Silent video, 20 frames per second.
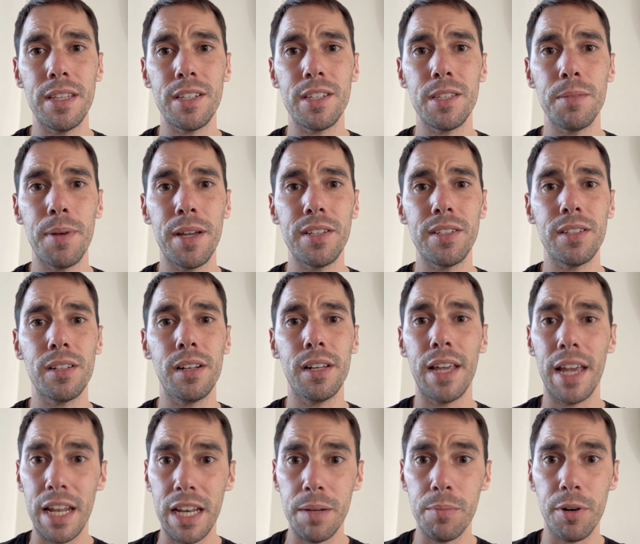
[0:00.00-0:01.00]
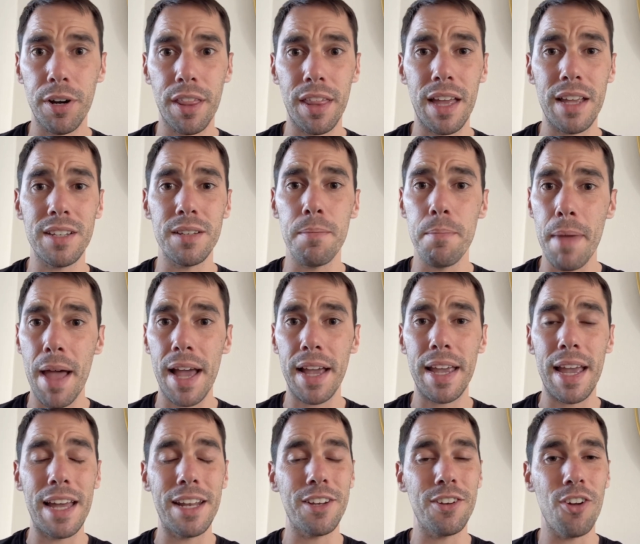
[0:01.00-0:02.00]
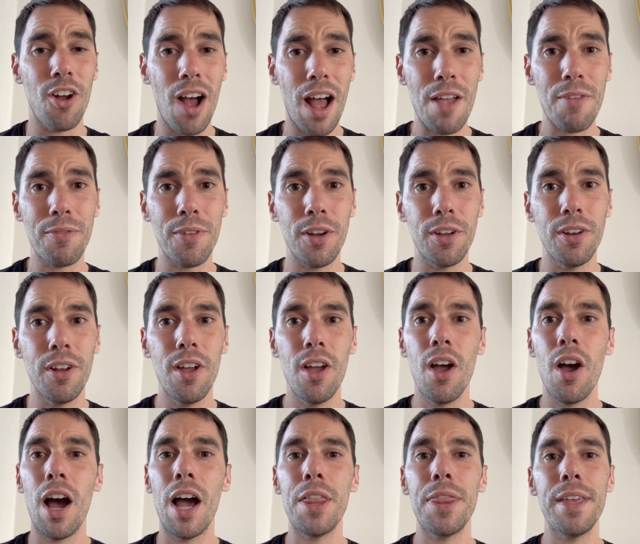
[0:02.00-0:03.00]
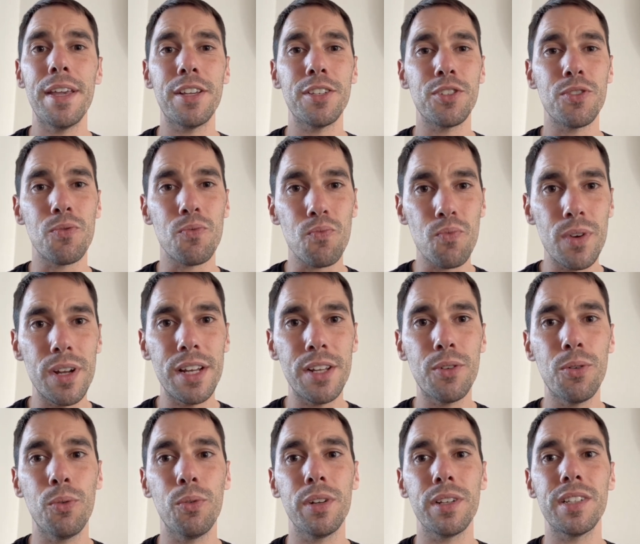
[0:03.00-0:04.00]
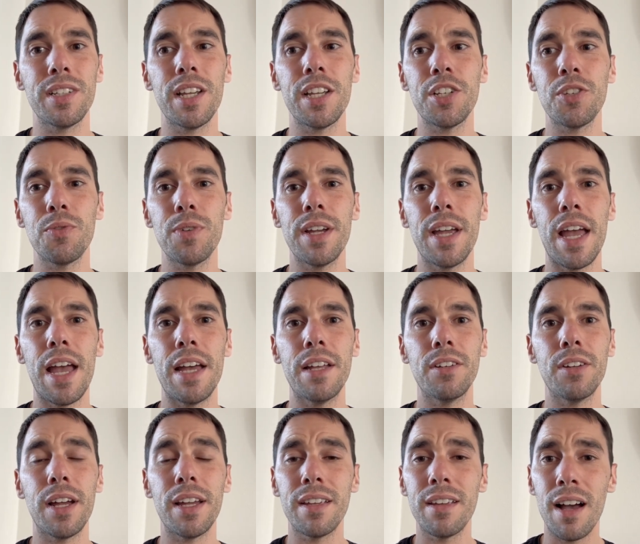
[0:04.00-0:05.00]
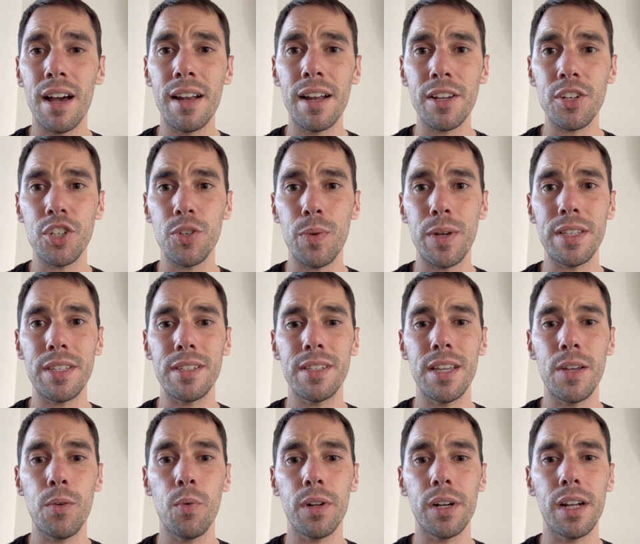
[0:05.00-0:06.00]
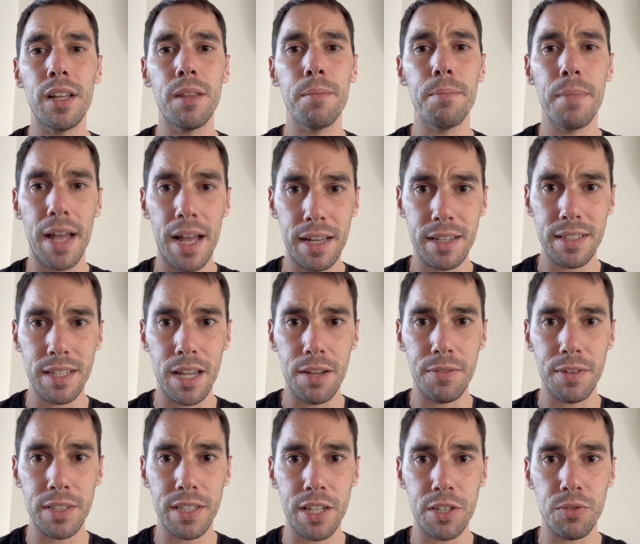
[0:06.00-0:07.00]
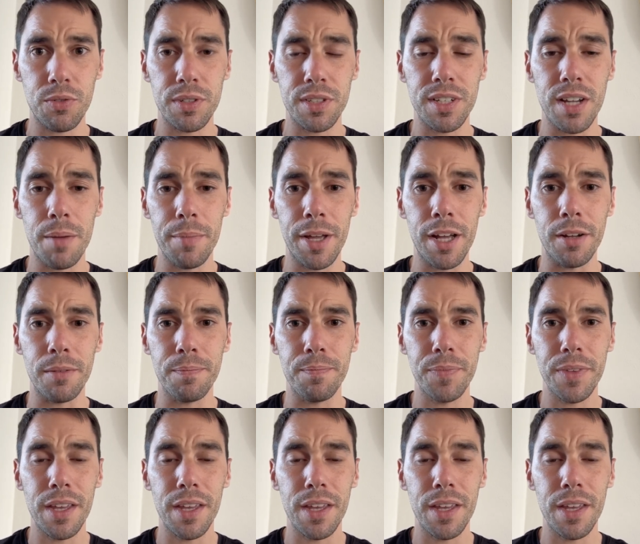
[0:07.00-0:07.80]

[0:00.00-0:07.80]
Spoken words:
this to basically anybody that has a Mac and an iPhone. I think it's a really cool accessory, and I can't actually wait to see what other MagSafe accessories come out.